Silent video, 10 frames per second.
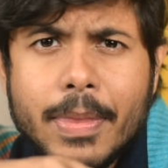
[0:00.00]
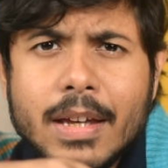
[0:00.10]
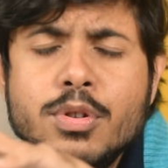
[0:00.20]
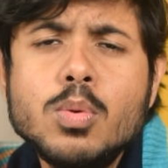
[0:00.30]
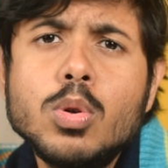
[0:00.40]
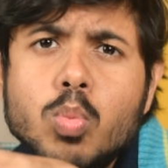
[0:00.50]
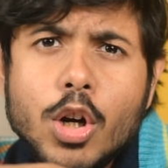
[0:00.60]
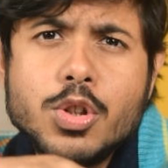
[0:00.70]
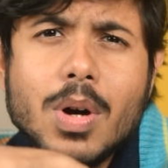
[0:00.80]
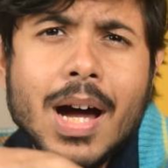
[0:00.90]
if you would
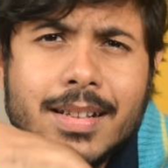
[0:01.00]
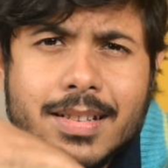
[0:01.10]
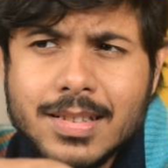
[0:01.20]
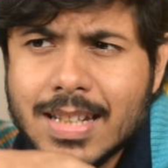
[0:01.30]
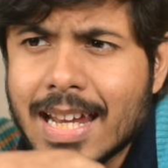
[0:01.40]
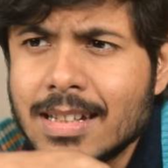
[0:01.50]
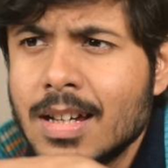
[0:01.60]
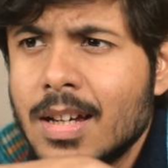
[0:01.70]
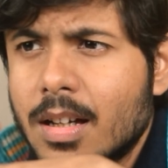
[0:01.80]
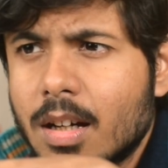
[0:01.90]
want to
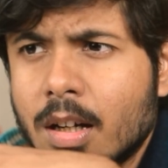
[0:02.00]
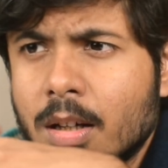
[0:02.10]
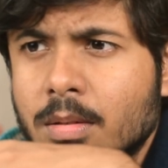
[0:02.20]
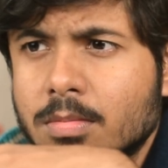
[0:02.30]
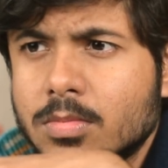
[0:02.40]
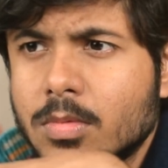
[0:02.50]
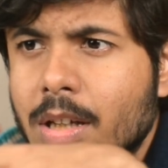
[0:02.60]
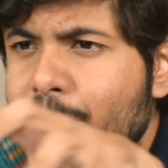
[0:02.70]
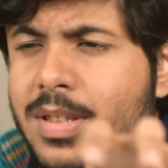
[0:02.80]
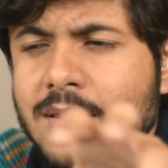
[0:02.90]
understand
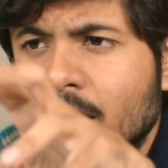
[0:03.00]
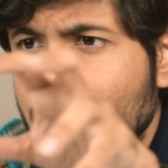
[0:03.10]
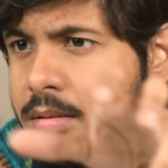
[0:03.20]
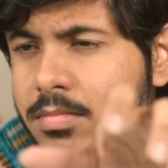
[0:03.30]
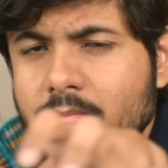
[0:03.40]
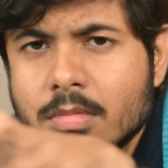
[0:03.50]
if it's a